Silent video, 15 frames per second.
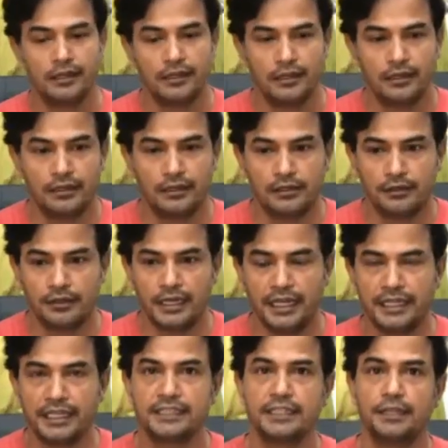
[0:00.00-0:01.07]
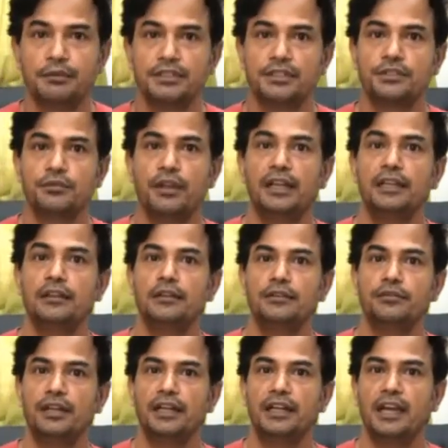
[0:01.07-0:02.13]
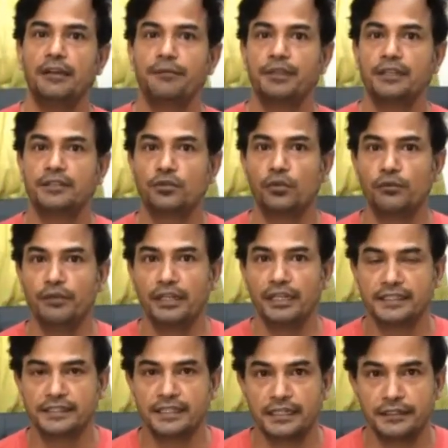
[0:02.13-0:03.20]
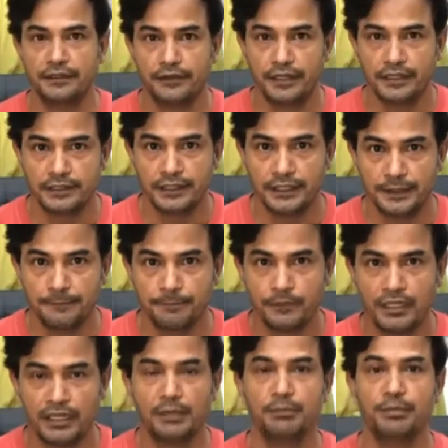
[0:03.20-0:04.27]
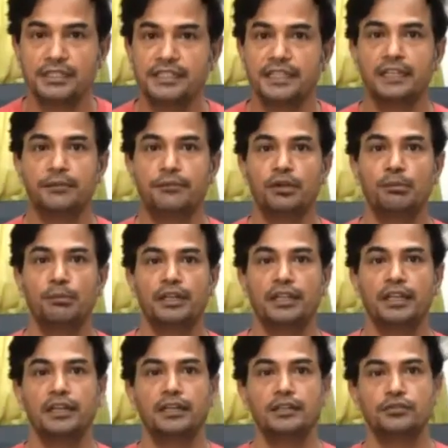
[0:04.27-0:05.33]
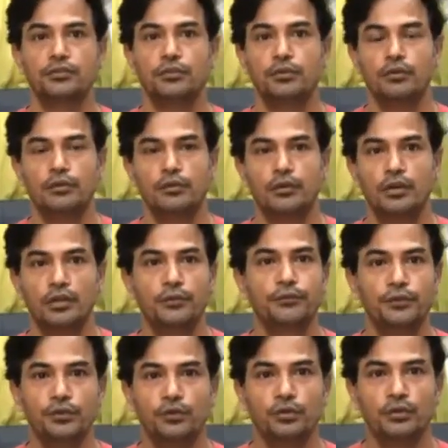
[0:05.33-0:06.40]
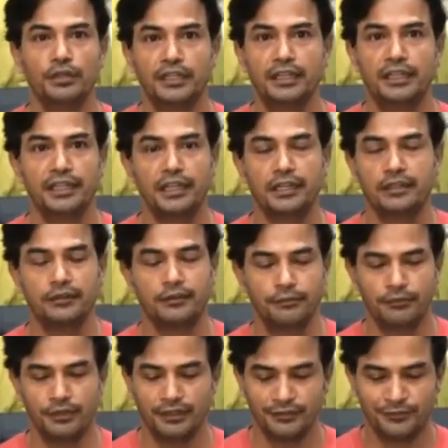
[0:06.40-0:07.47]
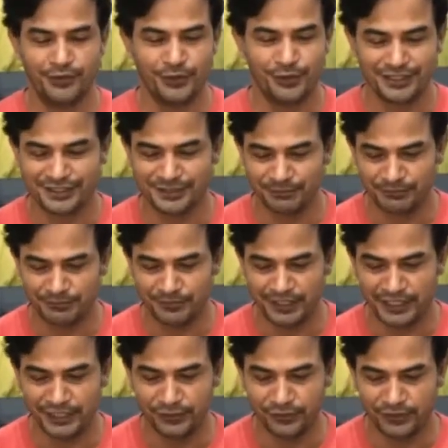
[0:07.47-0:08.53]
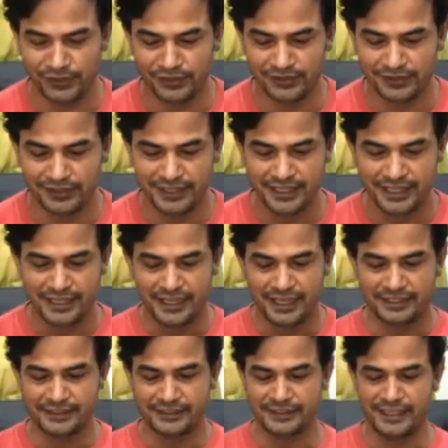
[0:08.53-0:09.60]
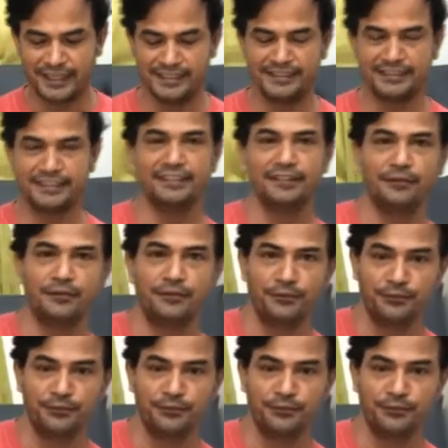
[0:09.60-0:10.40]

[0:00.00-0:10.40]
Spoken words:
I guess I was 12 and a half years old when I started wrestling, and I'm basically from Haryana. So all of you know, in Haryana, we focus mainly on the exercise and the